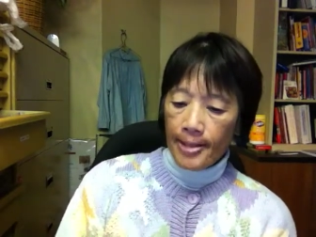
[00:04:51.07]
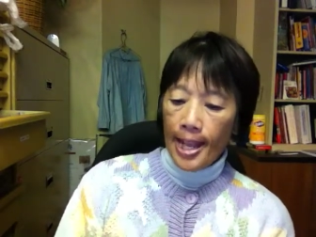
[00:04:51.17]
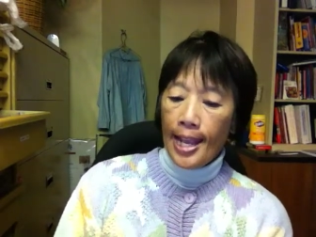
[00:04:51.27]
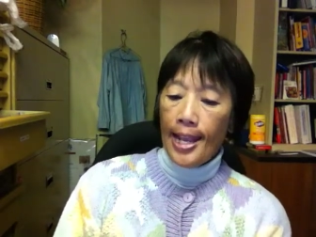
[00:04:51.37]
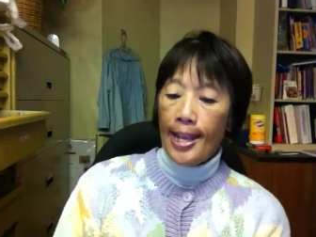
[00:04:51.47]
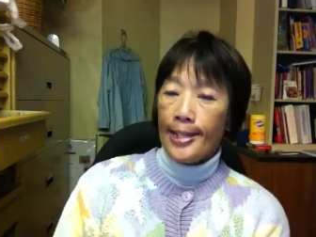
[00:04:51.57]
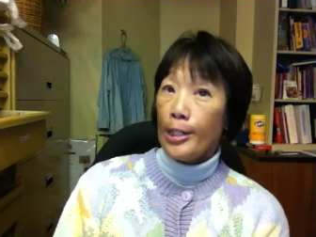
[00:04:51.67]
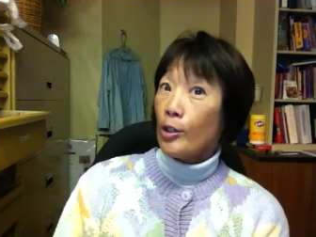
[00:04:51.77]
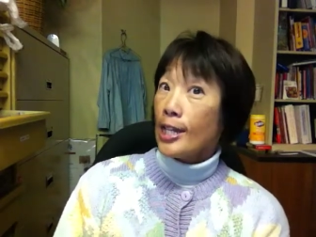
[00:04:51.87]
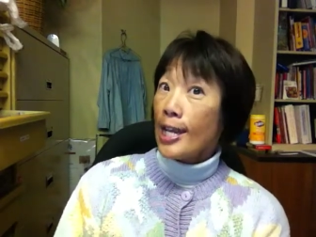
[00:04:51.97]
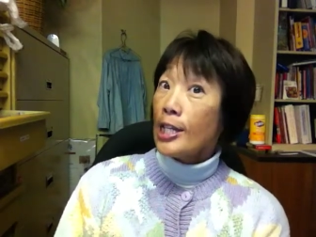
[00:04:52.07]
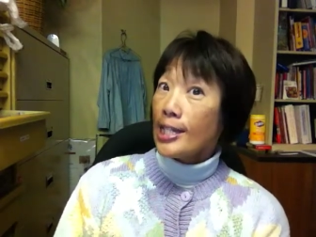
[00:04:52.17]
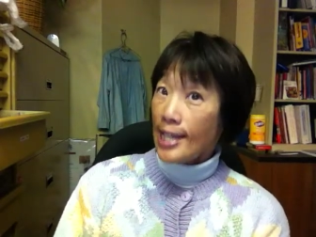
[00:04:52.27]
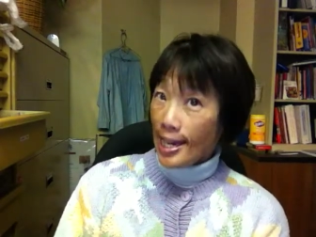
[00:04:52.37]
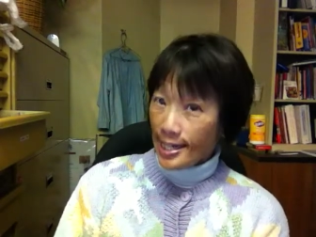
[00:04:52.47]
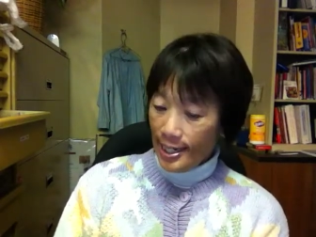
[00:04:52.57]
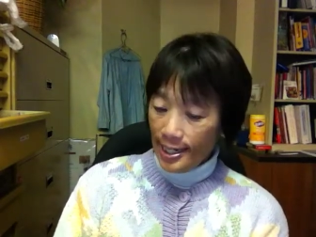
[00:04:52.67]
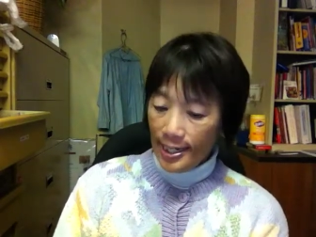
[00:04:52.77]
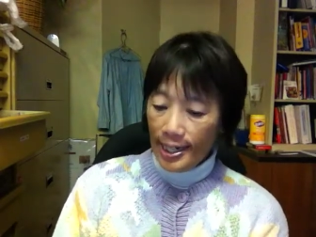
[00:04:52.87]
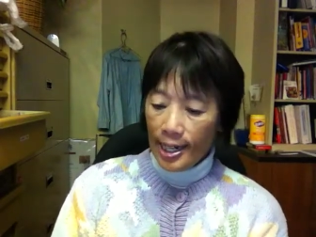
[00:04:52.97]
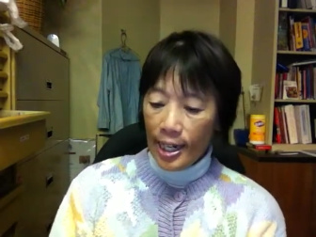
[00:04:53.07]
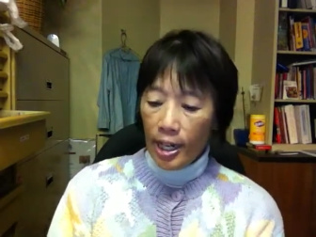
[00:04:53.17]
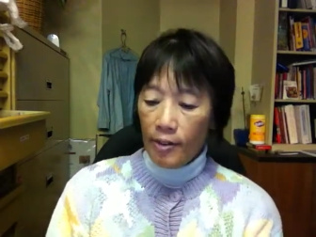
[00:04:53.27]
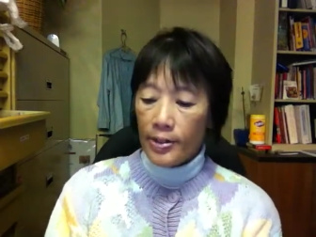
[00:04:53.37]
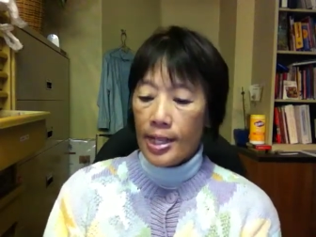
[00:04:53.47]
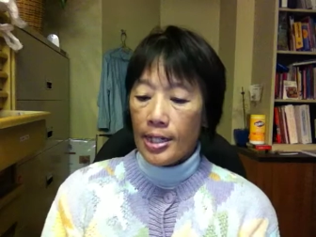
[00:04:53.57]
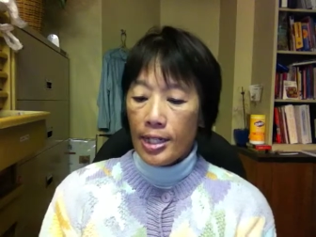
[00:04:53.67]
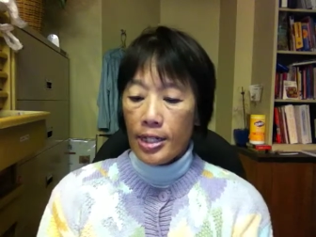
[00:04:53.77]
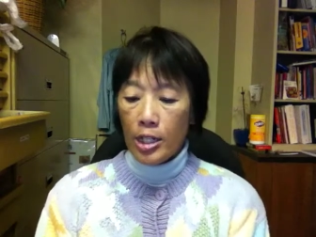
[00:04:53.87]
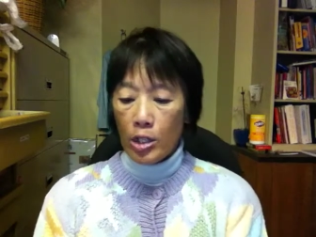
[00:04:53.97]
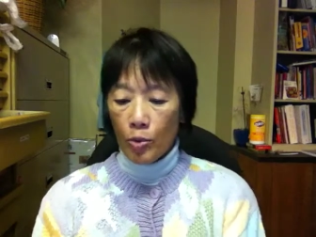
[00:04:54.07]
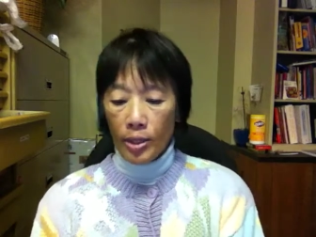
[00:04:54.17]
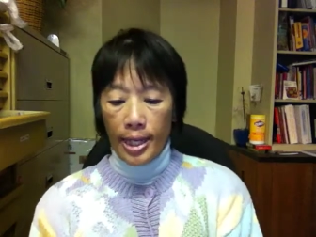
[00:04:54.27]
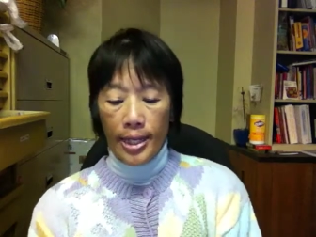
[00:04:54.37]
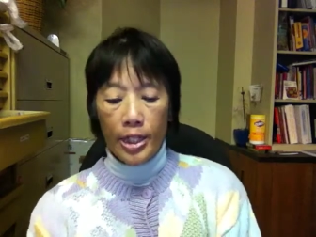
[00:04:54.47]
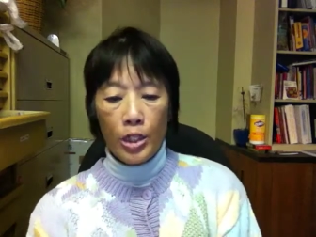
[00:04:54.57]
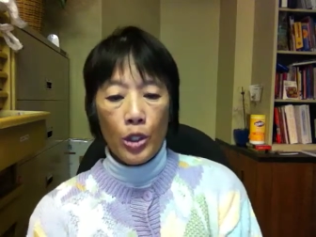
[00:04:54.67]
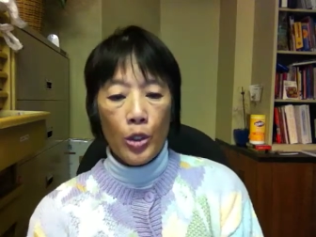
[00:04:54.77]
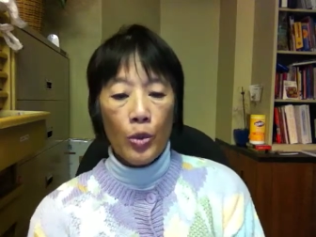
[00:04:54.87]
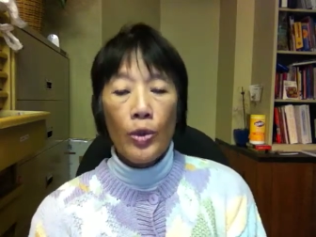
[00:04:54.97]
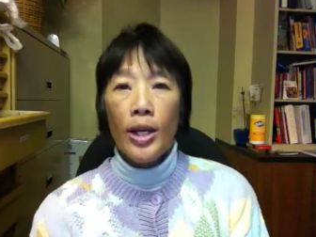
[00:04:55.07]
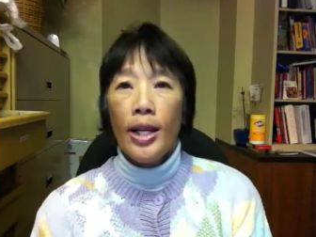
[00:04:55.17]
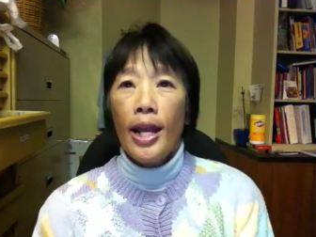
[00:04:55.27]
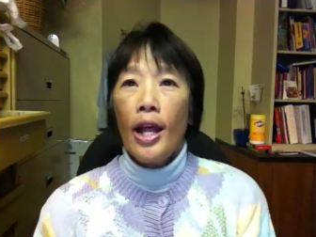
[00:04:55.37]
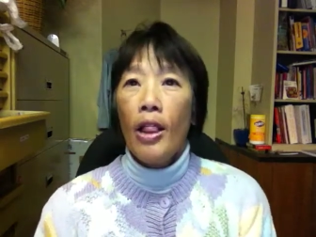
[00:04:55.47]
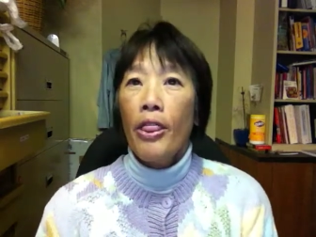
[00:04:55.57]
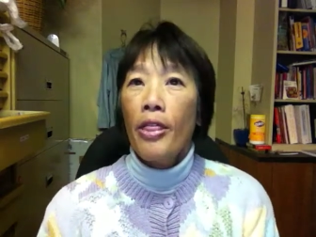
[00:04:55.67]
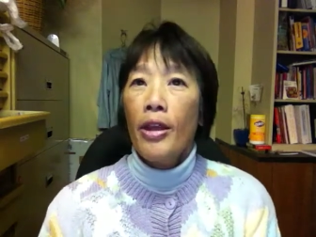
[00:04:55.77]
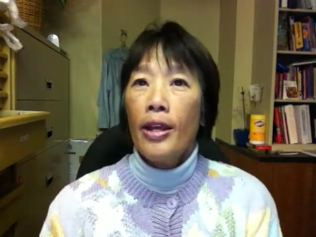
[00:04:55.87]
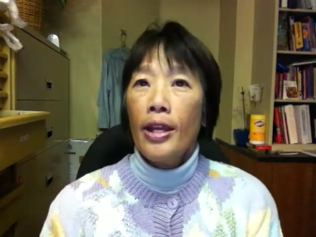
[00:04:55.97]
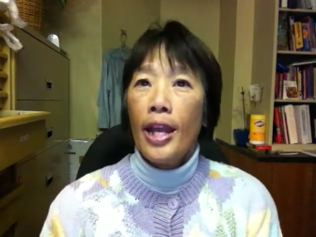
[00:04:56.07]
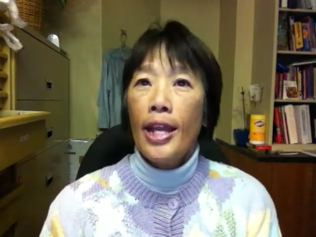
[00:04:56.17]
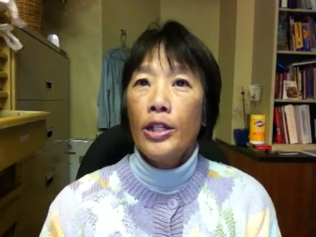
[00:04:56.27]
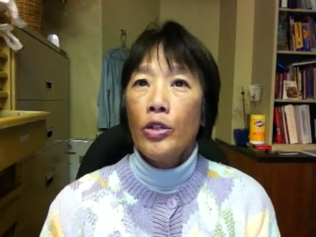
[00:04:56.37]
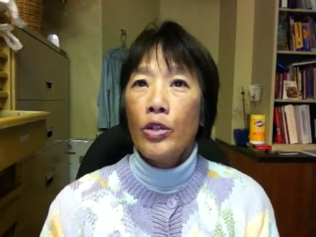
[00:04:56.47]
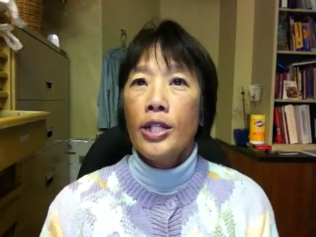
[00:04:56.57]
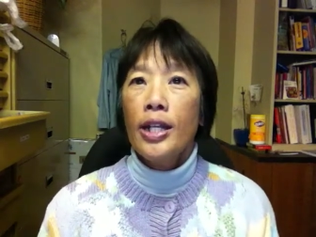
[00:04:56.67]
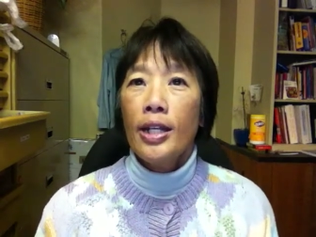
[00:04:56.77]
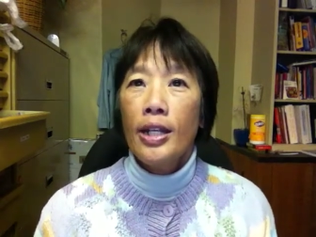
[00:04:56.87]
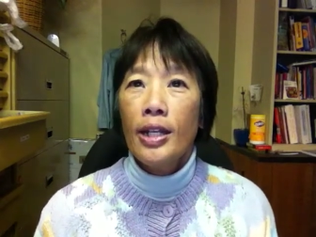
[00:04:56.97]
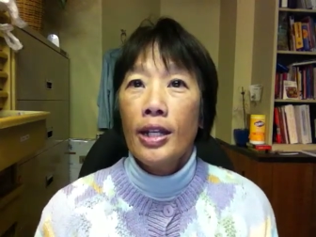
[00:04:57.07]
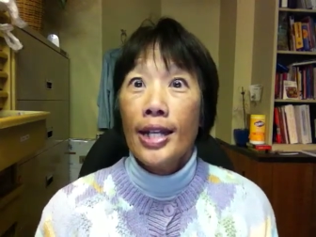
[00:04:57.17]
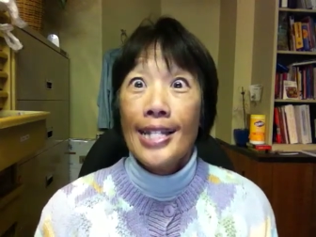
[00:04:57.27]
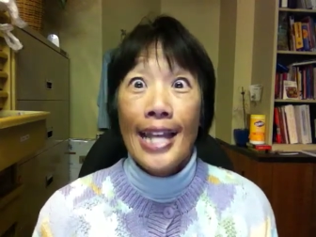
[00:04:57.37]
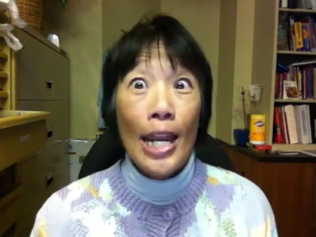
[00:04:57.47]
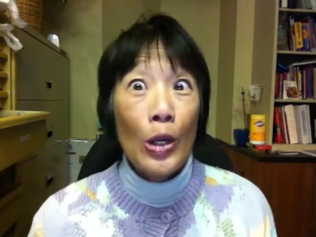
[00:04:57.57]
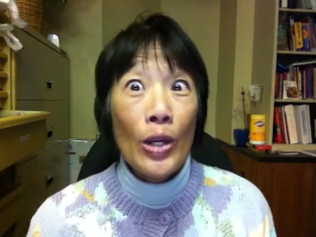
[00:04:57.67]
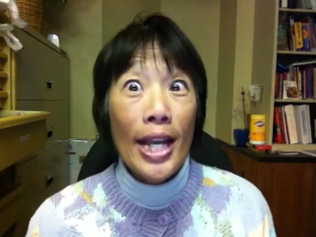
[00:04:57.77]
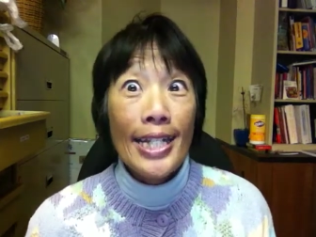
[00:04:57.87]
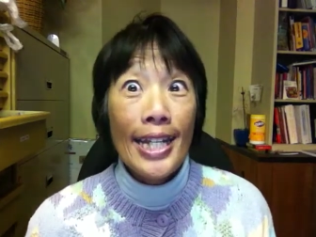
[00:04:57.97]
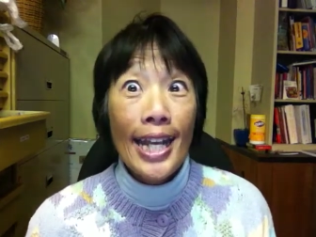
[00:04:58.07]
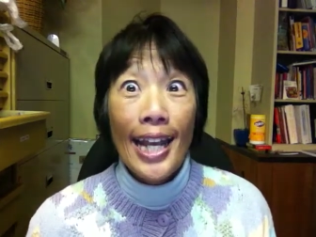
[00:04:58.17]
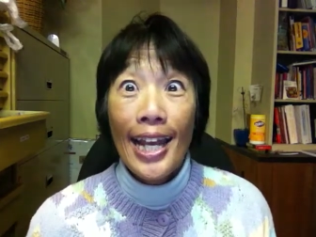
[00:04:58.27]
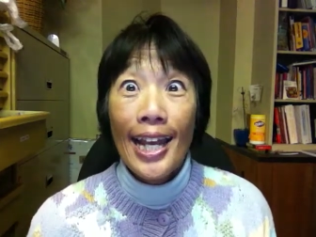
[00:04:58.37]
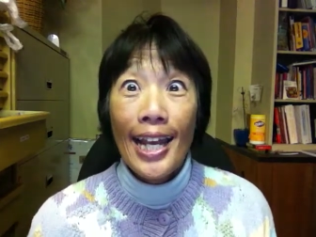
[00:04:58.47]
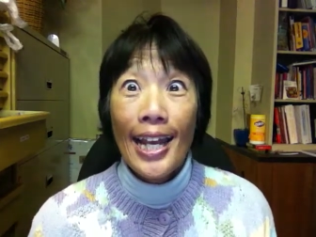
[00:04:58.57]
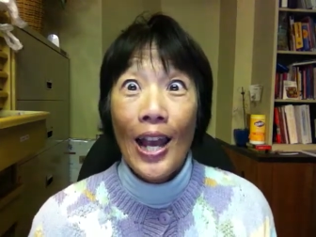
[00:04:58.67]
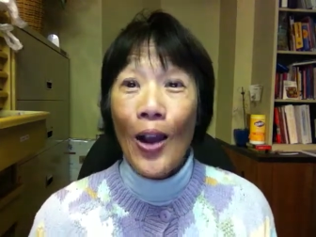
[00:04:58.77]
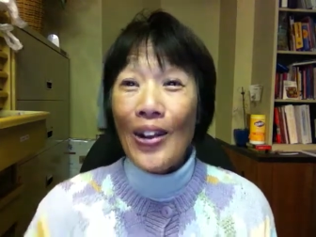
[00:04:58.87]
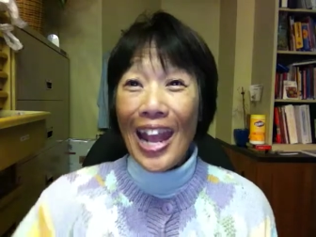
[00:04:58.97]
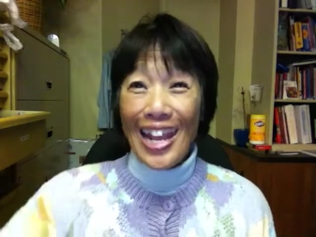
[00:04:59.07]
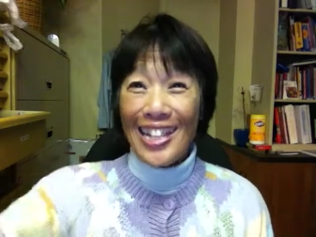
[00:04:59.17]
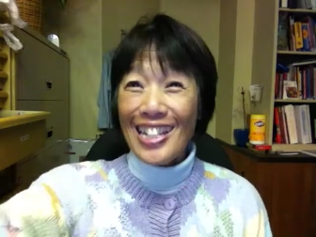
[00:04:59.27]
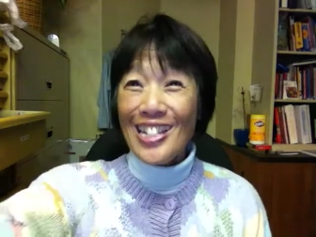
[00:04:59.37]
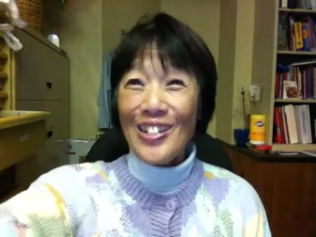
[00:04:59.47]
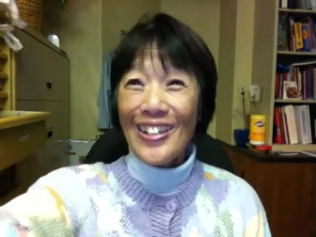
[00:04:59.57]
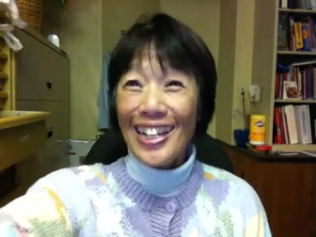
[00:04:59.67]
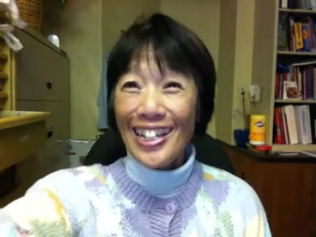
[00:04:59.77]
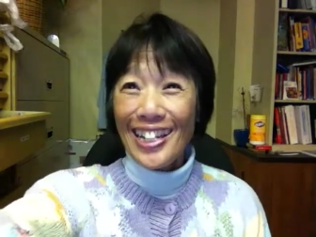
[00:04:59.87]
And you'll take dictation of sentences related to health and nutrition. Is that a good idea? Okay, let's do it.